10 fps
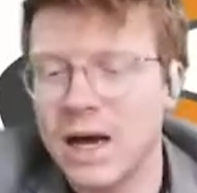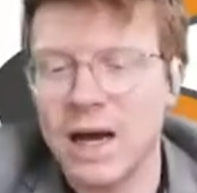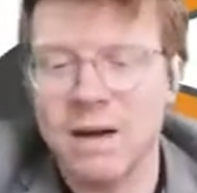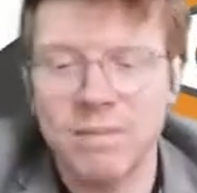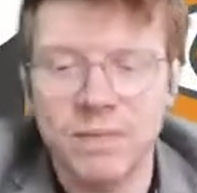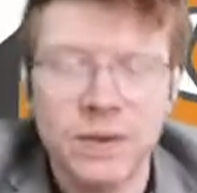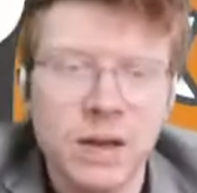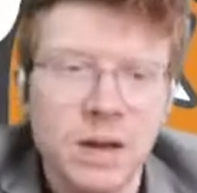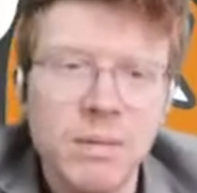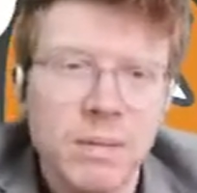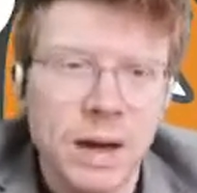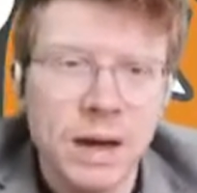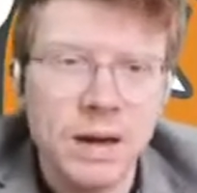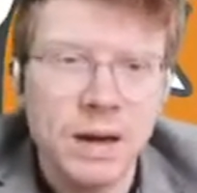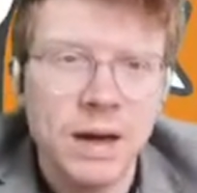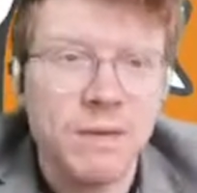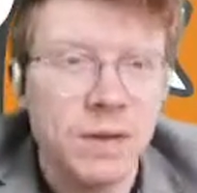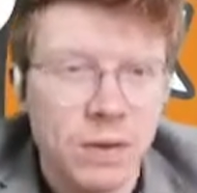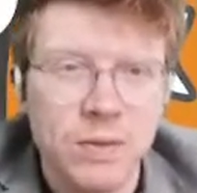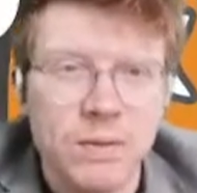But
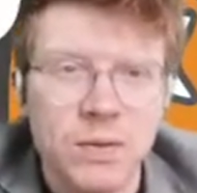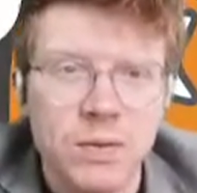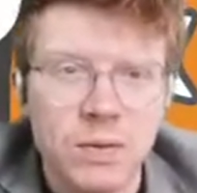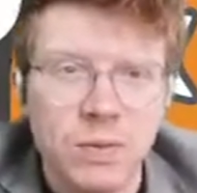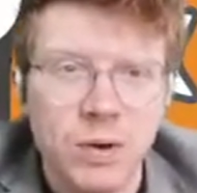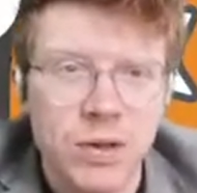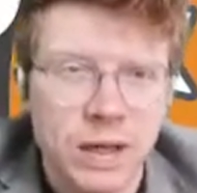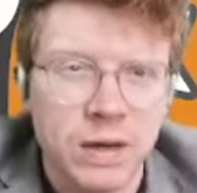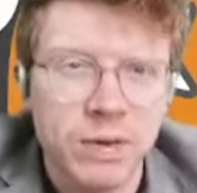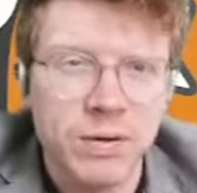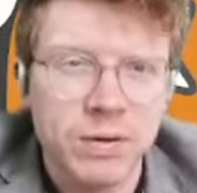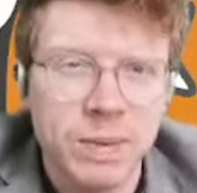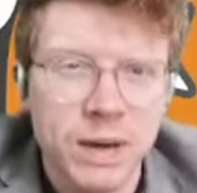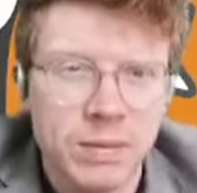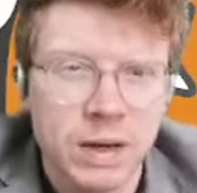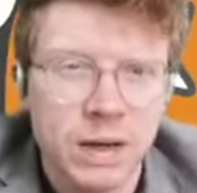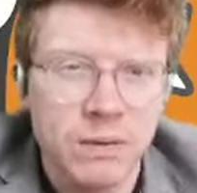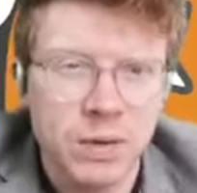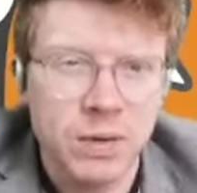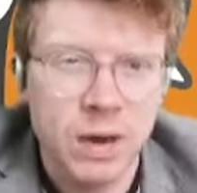for those of you watching in retrospect, I'm going to
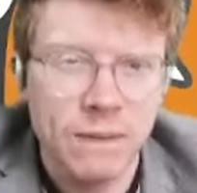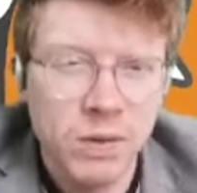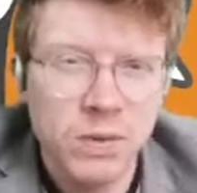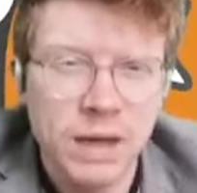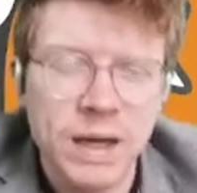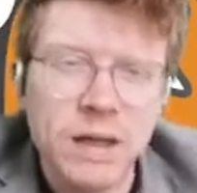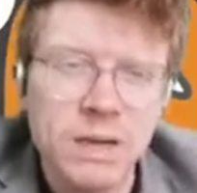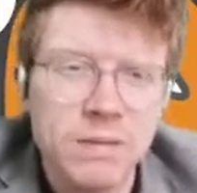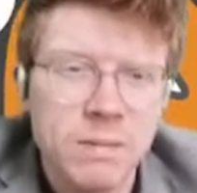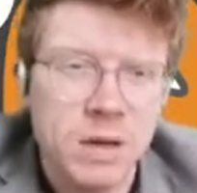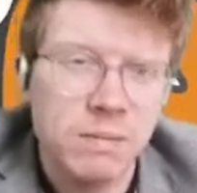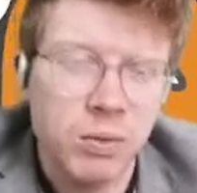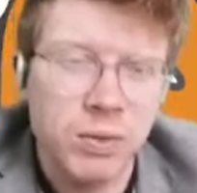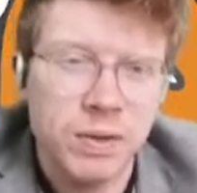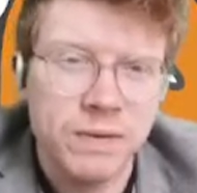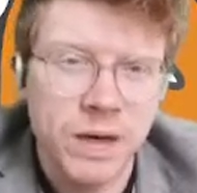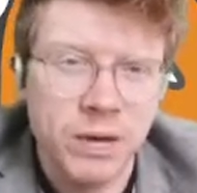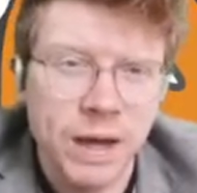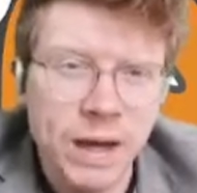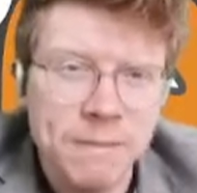give you a few seconds. You can pause the
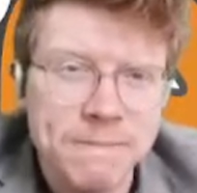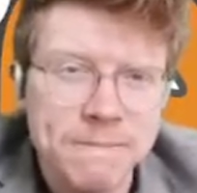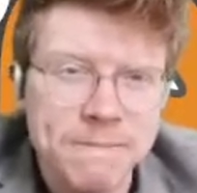video now.